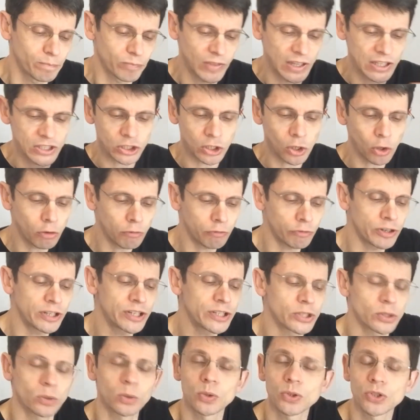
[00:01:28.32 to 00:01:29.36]
There's a lot of
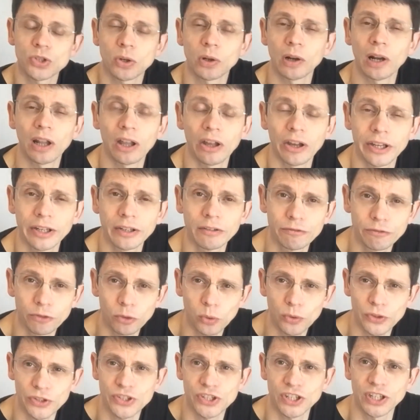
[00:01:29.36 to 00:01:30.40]
resource online
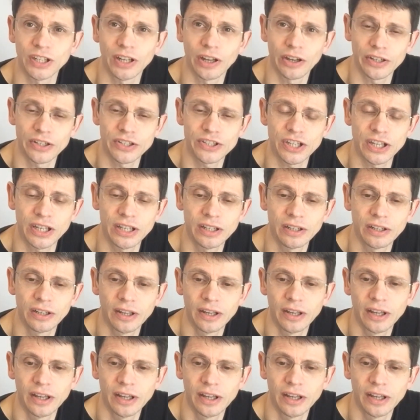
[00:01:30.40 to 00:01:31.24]
for the C90,